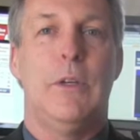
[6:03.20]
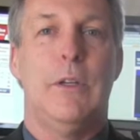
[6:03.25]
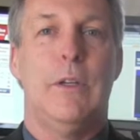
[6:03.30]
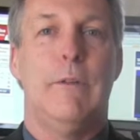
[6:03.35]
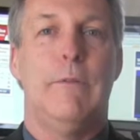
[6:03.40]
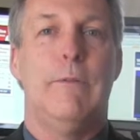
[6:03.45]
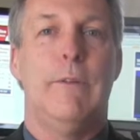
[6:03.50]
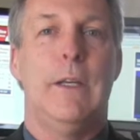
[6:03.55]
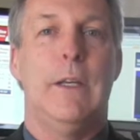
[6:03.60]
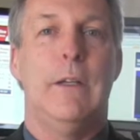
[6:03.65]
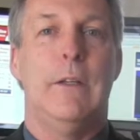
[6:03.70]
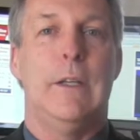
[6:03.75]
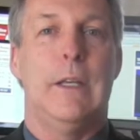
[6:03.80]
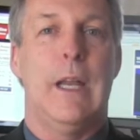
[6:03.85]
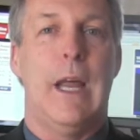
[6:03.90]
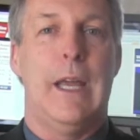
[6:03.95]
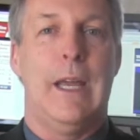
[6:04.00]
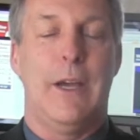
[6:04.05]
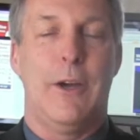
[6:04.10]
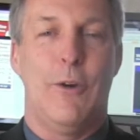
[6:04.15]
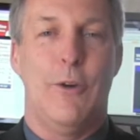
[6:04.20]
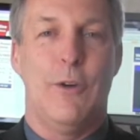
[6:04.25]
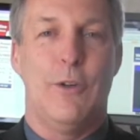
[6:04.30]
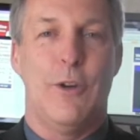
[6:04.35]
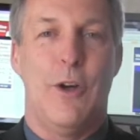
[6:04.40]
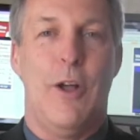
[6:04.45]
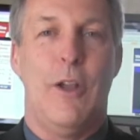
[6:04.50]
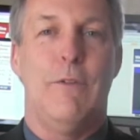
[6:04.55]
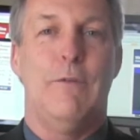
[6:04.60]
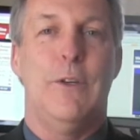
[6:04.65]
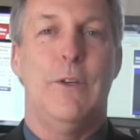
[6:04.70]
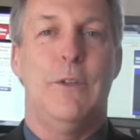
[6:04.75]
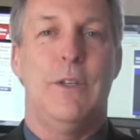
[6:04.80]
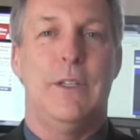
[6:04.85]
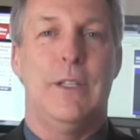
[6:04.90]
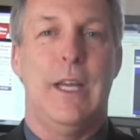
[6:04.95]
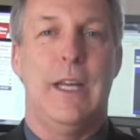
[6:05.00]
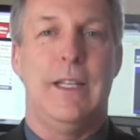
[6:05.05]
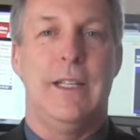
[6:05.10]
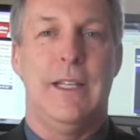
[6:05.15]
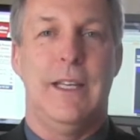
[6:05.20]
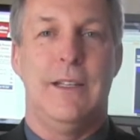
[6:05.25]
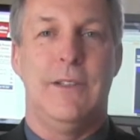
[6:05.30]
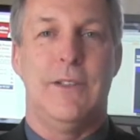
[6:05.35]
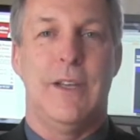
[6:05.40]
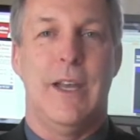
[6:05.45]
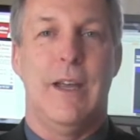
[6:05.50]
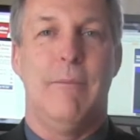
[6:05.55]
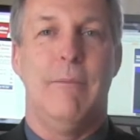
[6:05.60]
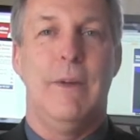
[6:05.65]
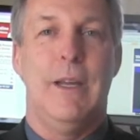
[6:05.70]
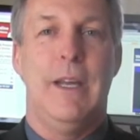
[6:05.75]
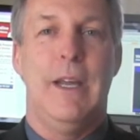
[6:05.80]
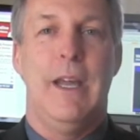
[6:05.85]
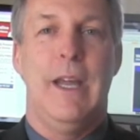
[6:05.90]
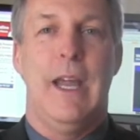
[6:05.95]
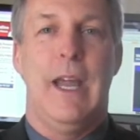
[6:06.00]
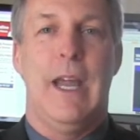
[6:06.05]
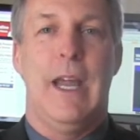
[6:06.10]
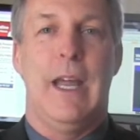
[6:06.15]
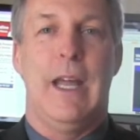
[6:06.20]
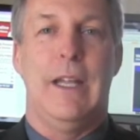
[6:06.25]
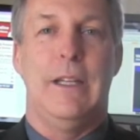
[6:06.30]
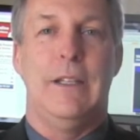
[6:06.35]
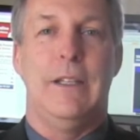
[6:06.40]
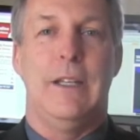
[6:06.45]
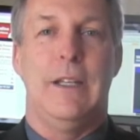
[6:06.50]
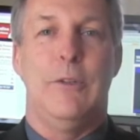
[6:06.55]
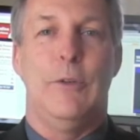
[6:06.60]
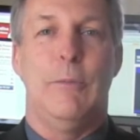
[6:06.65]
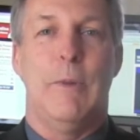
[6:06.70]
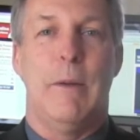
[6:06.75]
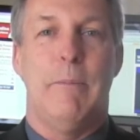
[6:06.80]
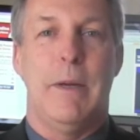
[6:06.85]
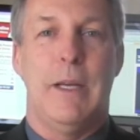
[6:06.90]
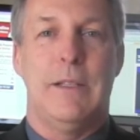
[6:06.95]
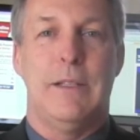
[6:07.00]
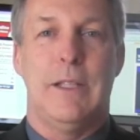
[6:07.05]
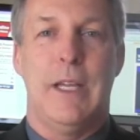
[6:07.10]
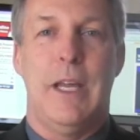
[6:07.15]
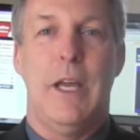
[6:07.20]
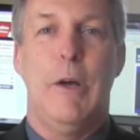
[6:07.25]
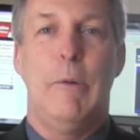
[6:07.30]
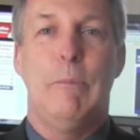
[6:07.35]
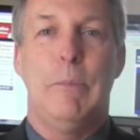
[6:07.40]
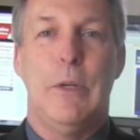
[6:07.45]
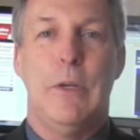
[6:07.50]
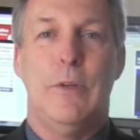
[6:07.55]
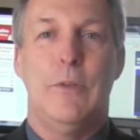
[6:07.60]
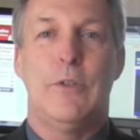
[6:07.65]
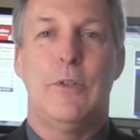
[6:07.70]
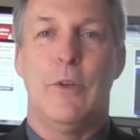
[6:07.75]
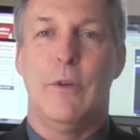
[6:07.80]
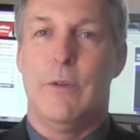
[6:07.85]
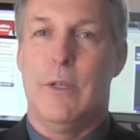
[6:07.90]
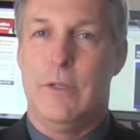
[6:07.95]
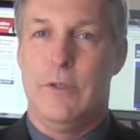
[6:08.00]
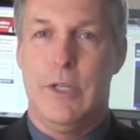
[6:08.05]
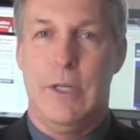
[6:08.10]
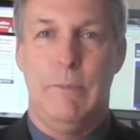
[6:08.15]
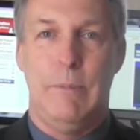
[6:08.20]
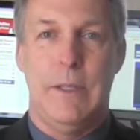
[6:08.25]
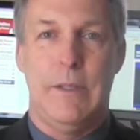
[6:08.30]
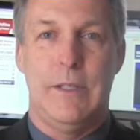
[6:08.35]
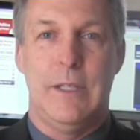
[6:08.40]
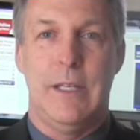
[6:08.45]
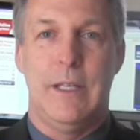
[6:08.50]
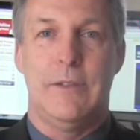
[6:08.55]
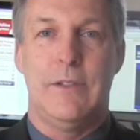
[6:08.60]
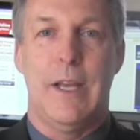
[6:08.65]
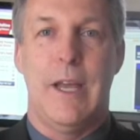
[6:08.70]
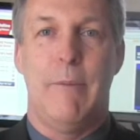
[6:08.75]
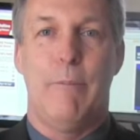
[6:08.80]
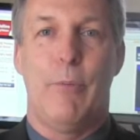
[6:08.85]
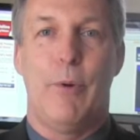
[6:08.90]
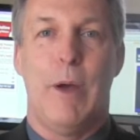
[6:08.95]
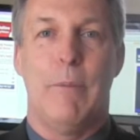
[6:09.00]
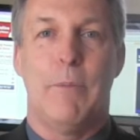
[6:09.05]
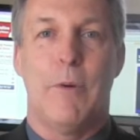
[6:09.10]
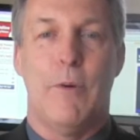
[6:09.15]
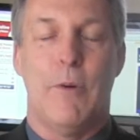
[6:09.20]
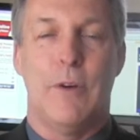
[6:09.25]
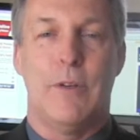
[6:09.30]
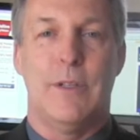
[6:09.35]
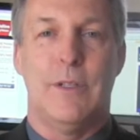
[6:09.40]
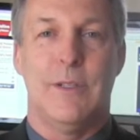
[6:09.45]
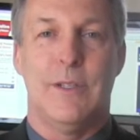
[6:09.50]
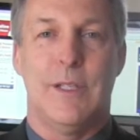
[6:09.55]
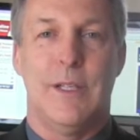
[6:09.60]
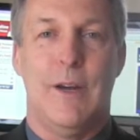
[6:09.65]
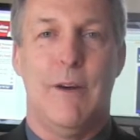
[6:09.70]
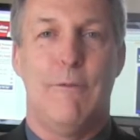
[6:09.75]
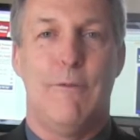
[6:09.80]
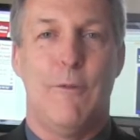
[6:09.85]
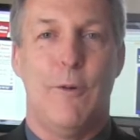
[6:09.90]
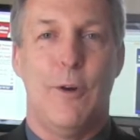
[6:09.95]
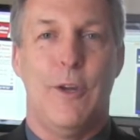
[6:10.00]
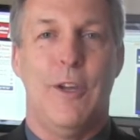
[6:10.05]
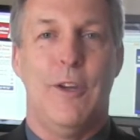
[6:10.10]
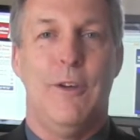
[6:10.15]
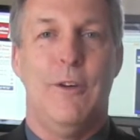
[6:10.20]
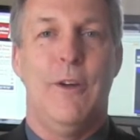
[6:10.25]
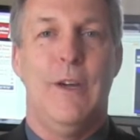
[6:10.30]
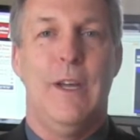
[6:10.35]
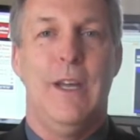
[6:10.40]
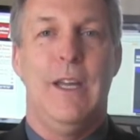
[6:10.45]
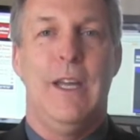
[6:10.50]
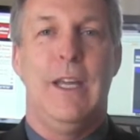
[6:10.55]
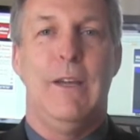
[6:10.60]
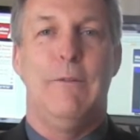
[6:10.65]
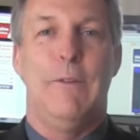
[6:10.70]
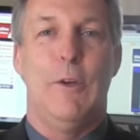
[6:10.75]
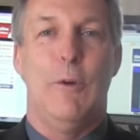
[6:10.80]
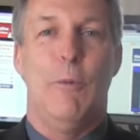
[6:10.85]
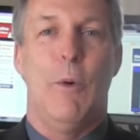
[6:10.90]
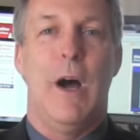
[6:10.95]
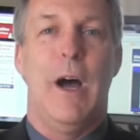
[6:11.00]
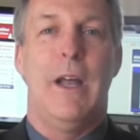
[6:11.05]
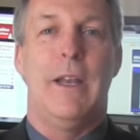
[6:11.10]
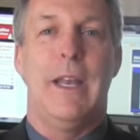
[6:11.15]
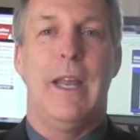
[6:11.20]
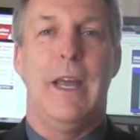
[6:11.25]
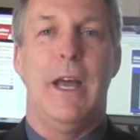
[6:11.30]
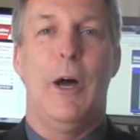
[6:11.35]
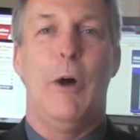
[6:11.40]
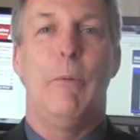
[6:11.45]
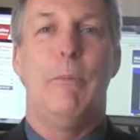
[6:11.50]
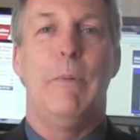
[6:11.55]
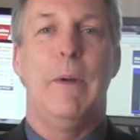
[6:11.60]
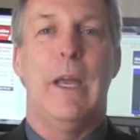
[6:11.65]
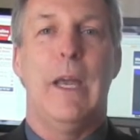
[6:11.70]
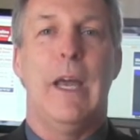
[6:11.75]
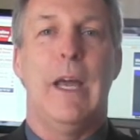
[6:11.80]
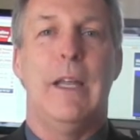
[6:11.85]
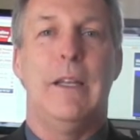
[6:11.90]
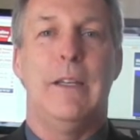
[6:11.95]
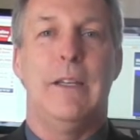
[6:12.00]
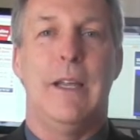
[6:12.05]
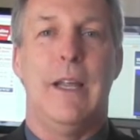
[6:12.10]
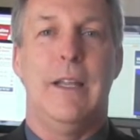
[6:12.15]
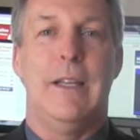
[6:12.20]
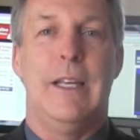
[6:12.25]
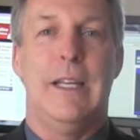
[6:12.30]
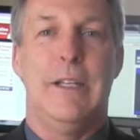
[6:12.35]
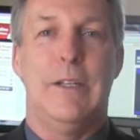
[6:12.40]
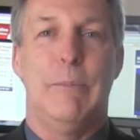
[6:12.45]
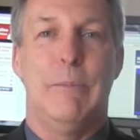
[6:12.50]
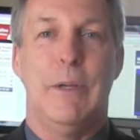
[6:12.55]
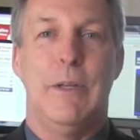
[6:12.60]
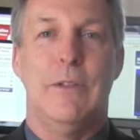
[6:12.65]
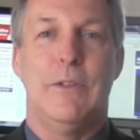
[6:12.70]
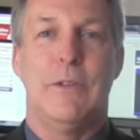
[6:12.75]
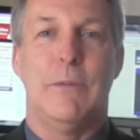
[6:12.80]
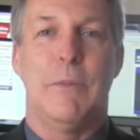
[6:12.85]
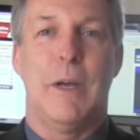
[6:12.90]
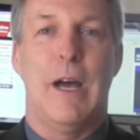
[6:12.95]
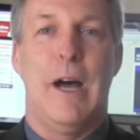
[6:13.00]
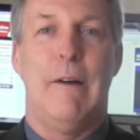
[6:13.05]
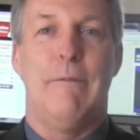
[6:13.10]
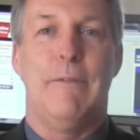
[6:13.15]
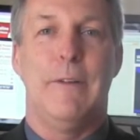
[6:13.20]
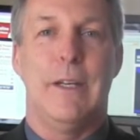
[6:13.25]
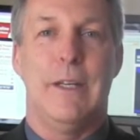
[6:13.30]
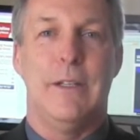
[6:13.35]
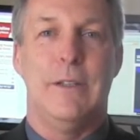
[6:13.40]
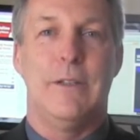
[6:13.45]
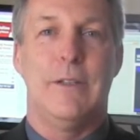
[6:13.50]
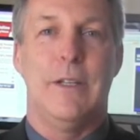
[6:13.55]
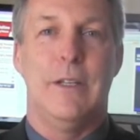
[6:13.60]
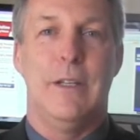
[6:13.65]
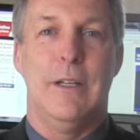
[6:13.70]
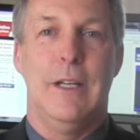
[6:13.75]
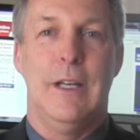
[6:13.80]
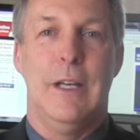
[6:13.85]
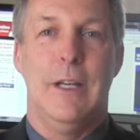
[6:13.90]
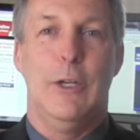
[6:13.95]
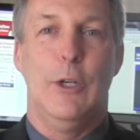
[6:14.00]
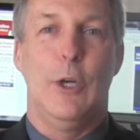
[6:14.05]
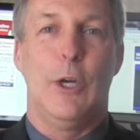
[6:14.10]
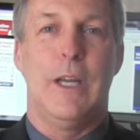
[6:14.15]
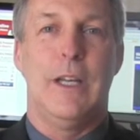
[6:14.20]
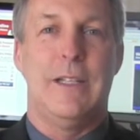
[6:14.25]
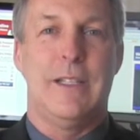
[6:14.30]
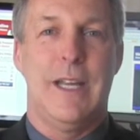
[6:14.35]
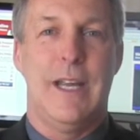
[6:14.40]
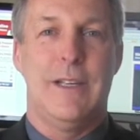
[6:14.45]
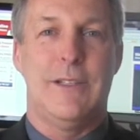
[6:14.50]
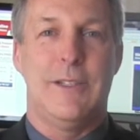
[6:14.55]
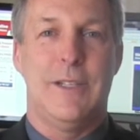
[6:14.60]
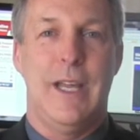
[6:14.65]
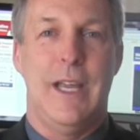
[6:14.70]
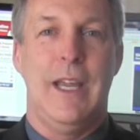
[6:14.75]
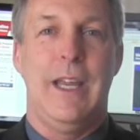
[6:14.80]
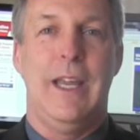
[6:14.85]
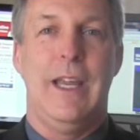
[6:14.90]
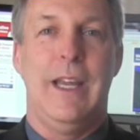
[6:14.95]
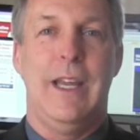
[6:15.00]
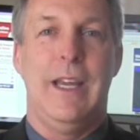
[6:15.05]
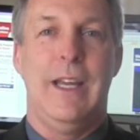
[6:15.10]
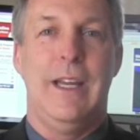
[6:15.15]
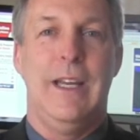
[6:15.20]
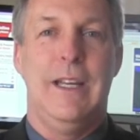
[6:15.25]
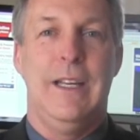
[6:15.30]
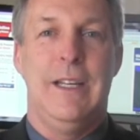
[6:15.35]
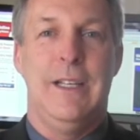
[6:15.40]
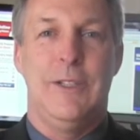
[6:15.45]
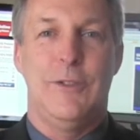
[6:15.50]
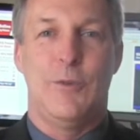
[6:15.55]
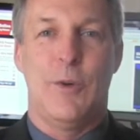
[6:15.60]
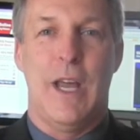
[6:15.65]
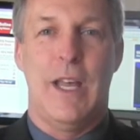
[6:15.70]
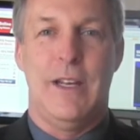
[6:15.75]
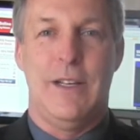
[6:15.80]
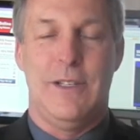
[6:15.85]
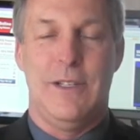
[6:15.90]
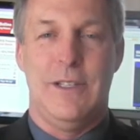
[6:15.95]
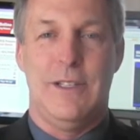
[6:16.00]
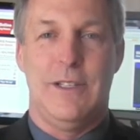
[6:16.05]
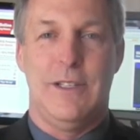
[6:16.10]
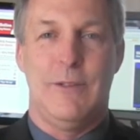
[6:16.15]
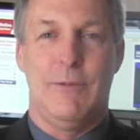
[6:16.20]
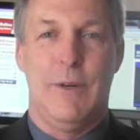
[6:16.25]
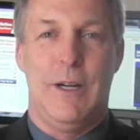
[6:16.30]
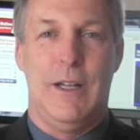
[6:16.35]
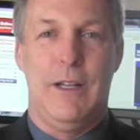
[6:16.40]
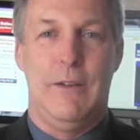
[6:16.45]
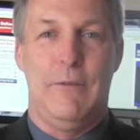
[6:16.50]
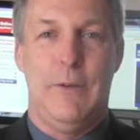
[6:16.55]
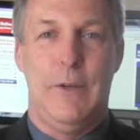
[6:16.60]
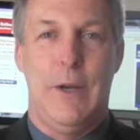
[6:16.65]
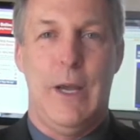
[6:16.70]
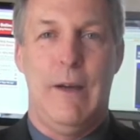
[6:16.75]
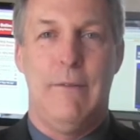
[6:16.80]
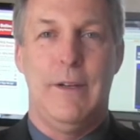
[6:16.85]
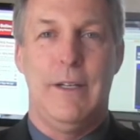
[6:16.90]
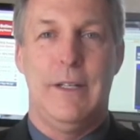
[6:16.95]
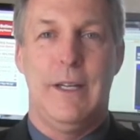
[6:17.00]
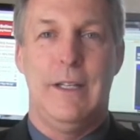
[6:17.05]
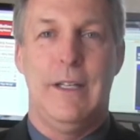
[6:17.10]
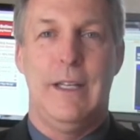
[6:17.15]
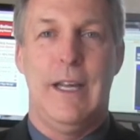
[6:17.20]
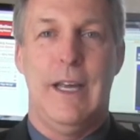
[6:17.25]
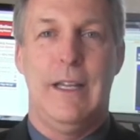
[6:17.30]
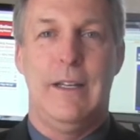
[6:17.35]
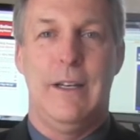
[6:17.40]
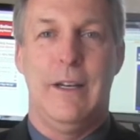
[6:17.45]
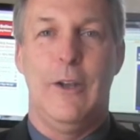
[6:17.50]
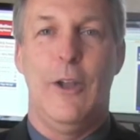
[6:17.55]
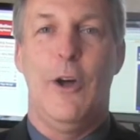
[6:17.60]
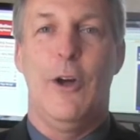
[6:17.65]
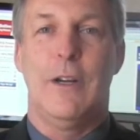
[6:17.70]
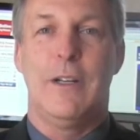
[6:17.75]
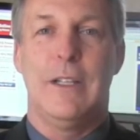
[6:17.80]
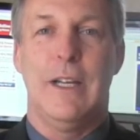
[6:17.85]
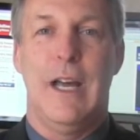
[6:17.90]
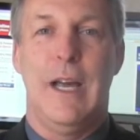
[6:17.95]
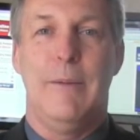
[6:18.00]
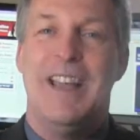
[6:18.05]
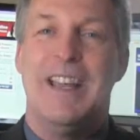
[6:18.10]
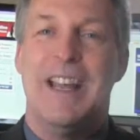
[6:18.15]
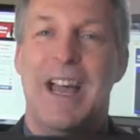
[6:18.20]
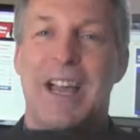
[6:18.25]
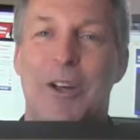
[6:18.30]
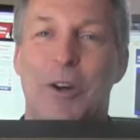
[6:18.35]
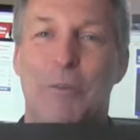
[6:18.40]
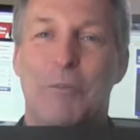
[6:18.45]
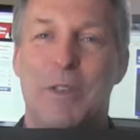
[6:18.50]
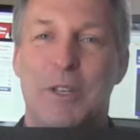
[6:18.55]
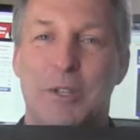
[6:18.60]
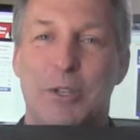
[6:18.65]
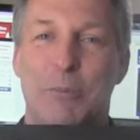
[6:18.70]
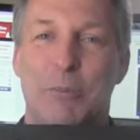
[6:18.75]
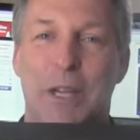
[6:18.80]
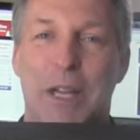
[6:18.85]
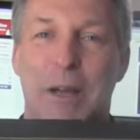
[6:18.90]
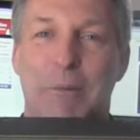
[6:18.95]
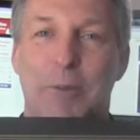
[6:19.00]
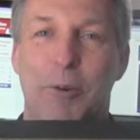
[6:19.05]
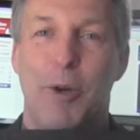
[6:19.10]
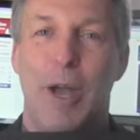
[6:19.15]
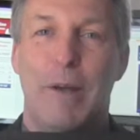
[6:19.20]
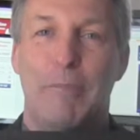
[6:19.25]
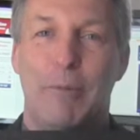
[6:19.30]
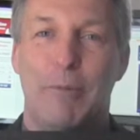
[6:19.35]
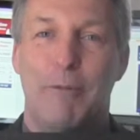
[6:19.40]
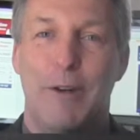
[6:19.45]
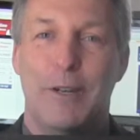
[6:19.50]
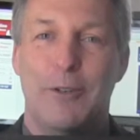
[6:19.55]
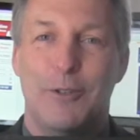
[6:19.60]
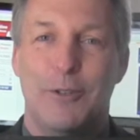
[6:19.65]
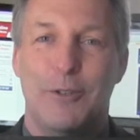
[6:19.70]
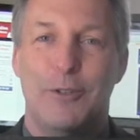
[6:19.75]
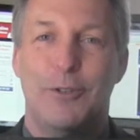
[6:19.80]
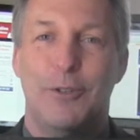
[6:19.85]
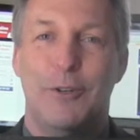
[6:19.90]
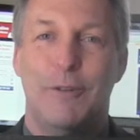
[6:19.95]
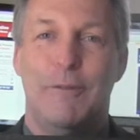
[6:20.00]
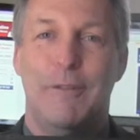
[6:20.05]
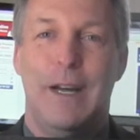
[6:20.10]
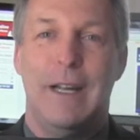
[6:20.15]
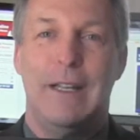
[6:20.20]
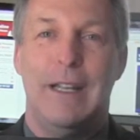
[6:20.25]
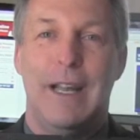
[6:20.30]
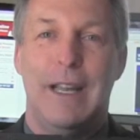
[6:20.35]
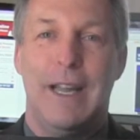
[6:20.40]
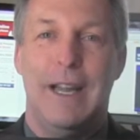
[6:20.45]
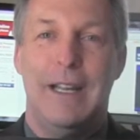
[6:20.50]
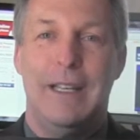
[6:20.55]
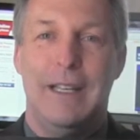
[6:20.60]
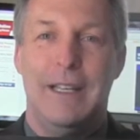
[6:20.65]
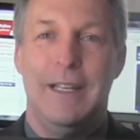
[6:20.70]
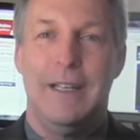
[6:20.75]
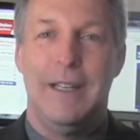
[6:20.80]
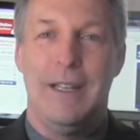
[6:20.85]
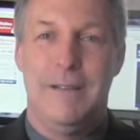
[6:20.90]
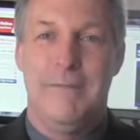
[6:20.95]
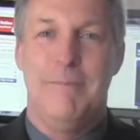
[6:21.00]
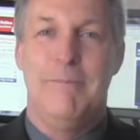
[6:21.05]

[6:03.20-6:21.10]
to the field, and I encourage all of you to take the exam and do my best to help you. So the GPC exam prep course is there for you if you want help and need to build some confidence, and look at test taking strategies as well if you haven't done that in a long time. And I hope that you become Grant Professional Certified like I did.